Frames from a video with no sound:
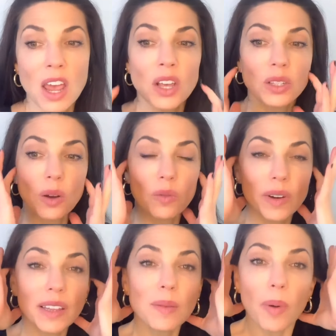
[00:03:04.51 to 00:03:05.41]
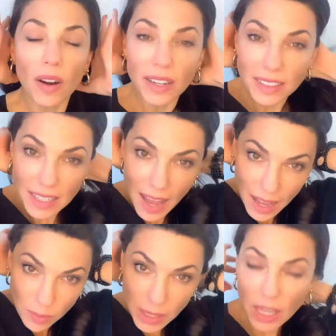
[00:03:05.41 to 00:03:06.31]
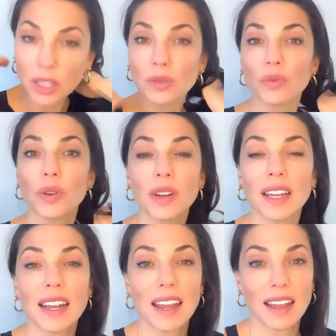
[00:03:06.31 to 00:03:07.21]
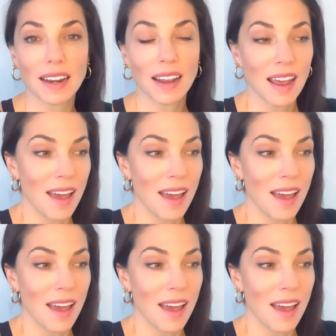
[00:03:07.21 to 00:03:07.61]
So really, Bar Guild Academy is rooted in